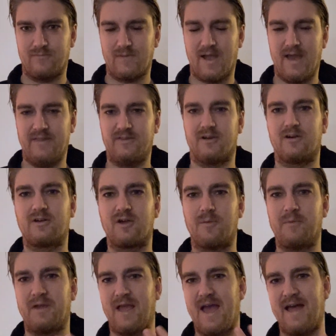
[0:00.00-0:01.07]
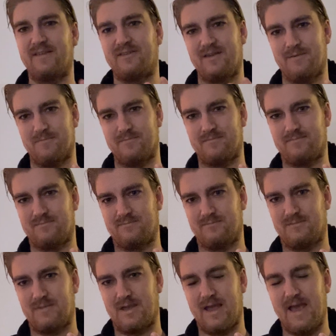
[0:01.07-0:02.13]
And they're coming at him
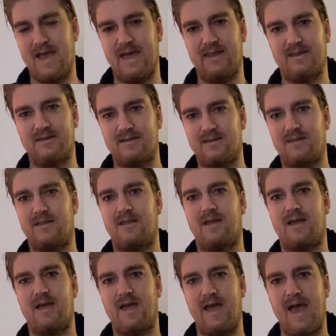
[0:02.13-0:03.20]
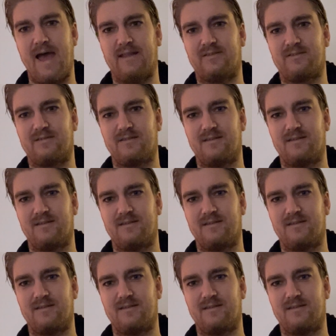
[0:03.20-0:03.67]
and at,